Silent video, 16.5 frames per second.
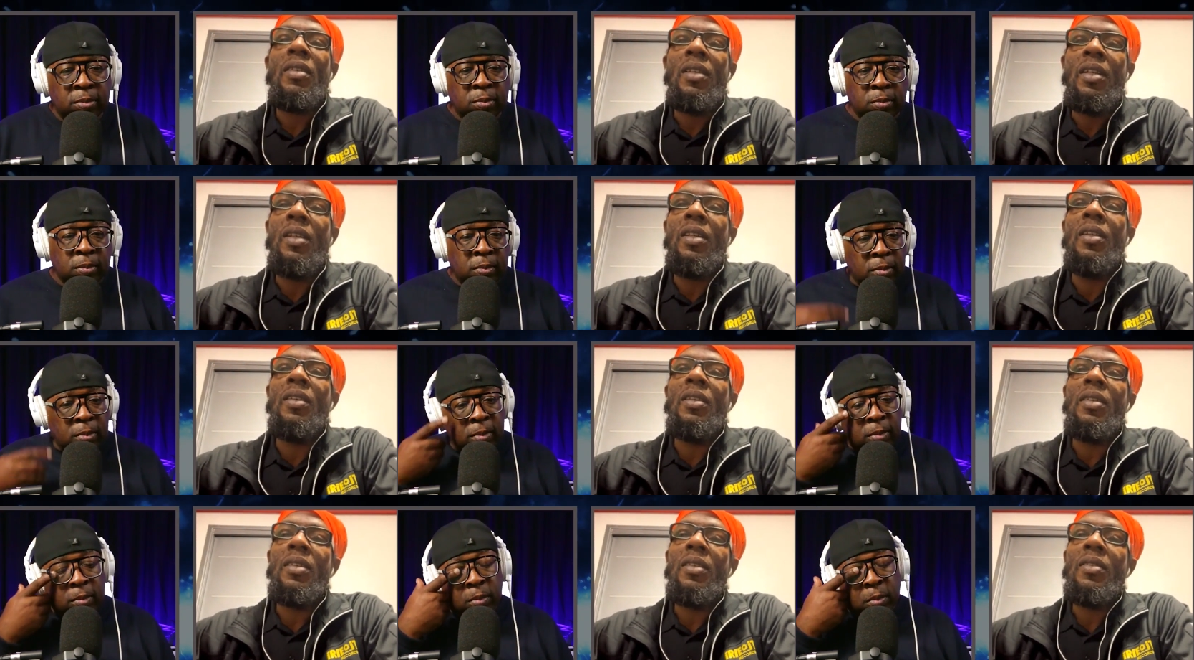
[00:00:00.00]
Speaker 1: You know?
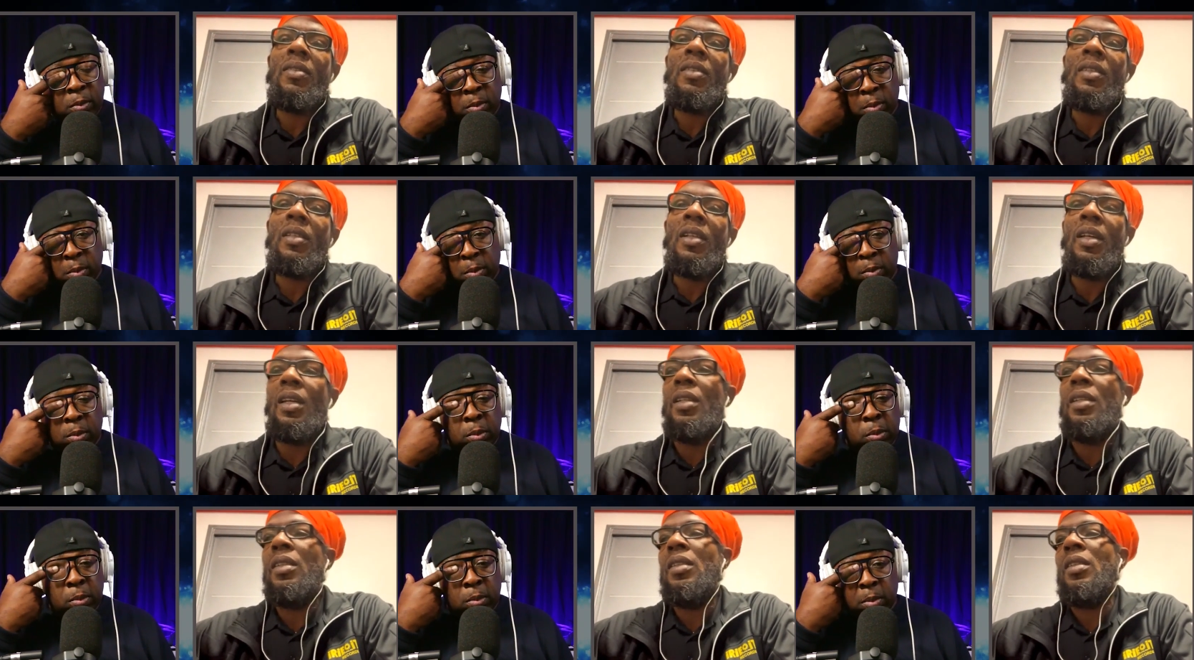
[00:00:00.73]

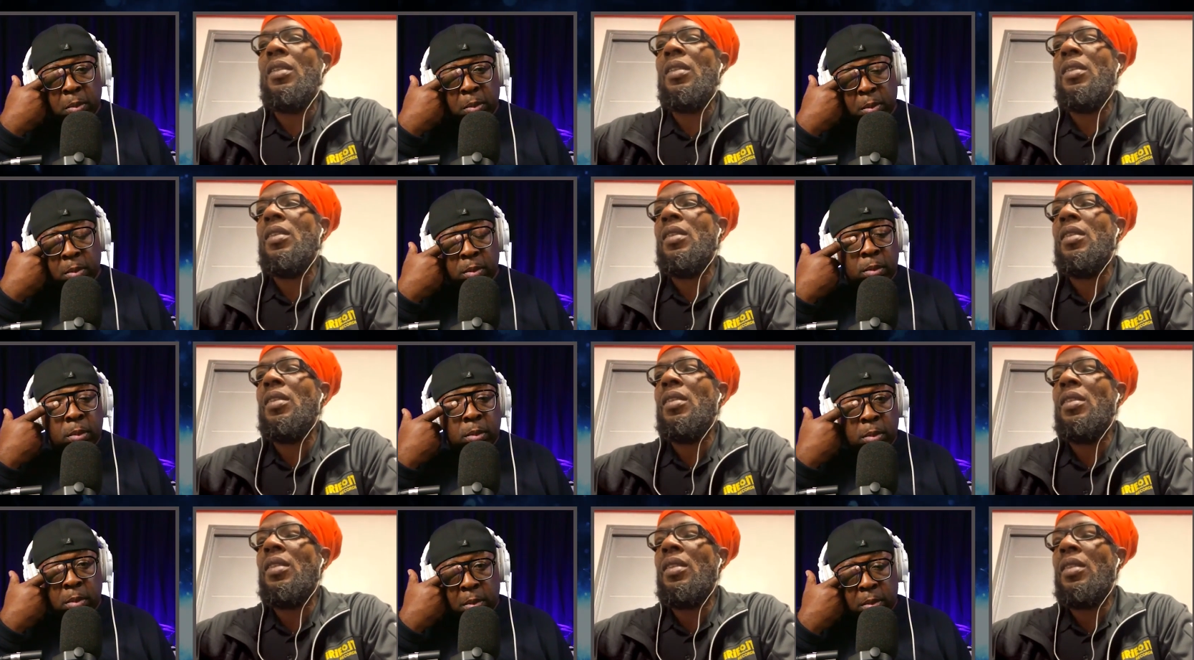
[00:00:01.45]
And
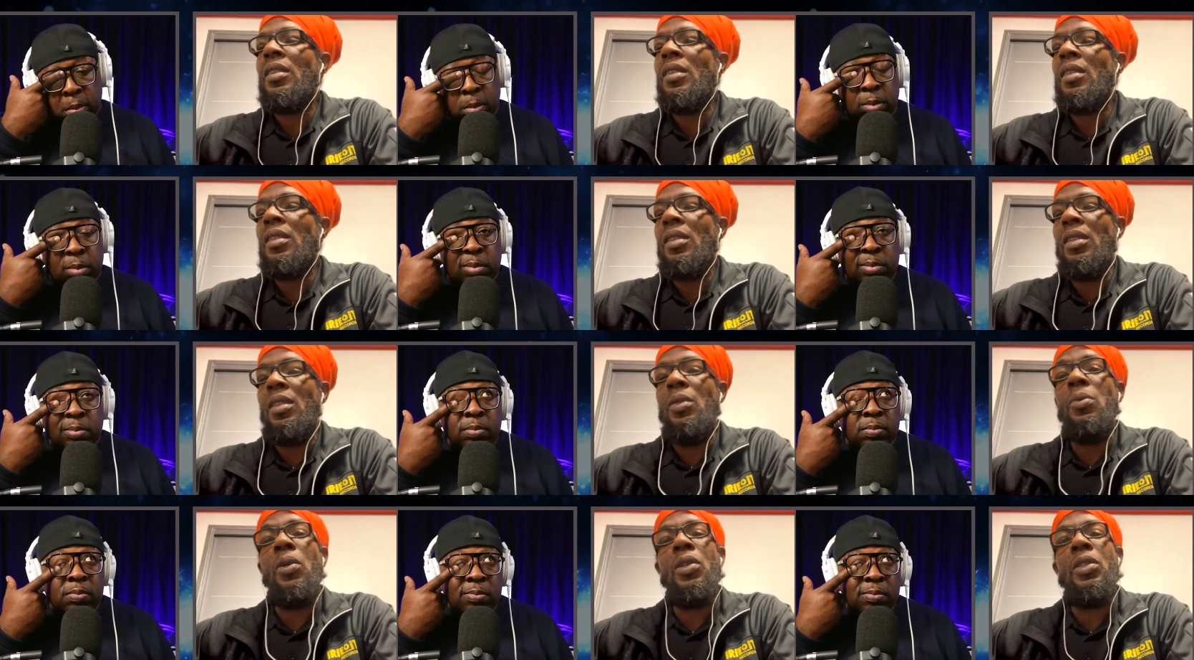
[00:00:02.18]
he
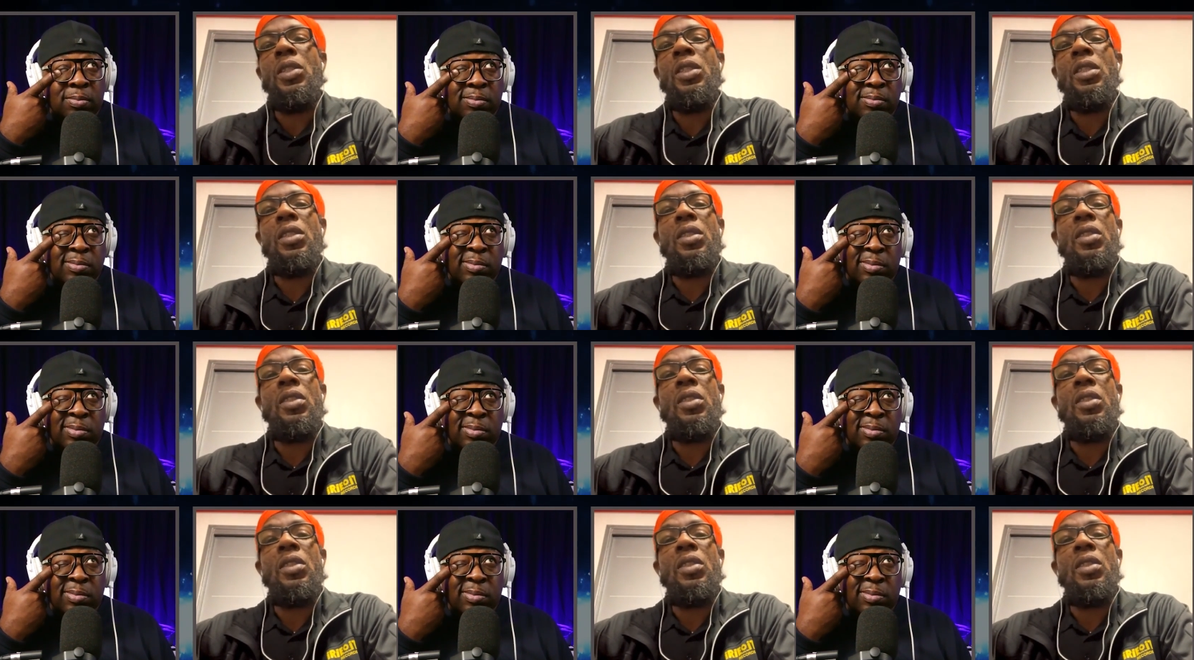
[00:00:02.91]
was